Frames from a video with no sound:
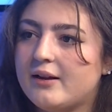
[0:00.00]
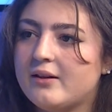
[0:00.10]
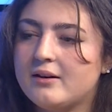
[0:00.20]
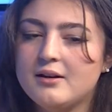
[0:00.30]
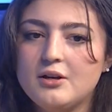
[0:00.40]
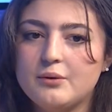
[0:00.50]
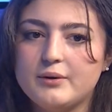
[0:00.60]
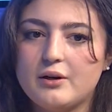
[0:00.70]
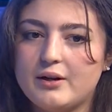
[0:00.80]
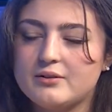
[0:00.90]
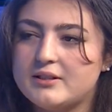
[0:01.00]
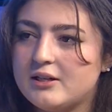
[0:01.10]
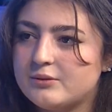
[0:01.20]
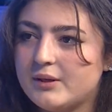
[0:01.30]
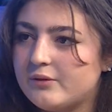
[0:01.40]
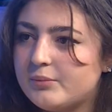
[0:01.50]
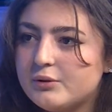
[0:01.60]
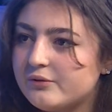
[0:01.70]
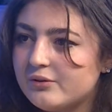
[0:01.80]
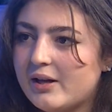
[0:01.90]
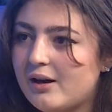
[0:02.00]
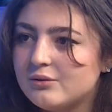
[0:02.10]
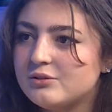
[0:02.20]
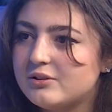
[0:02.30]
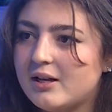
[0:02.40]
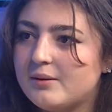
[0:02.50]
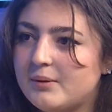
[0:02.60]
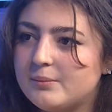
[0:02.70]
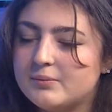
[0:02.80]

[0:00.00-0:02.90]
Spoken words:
And then we go downstairs and we have a beautiful lounge that